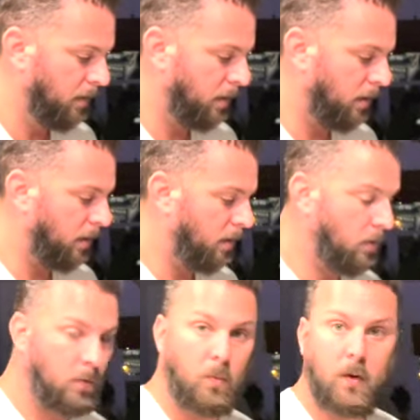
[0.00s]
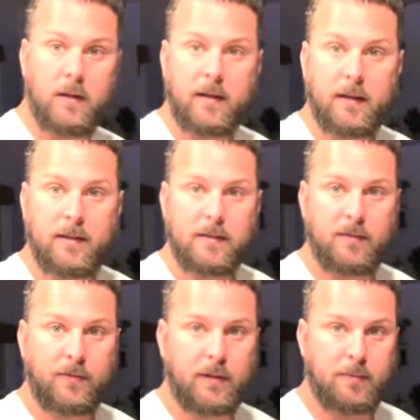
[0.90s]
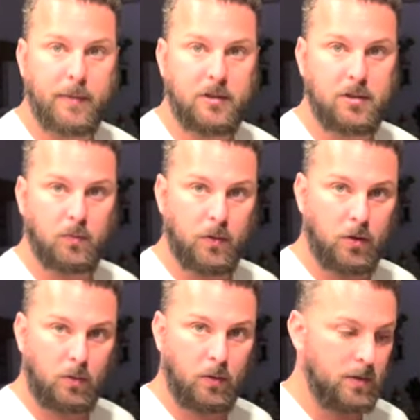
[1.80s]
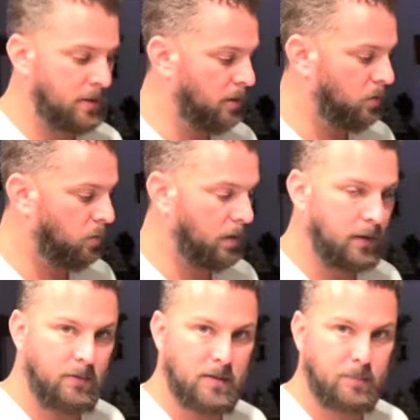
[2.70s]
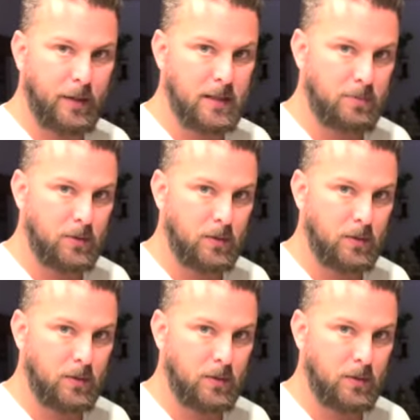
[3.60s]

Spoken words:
One thing I did forget to mention, when you throw these in, you wanna leave space between the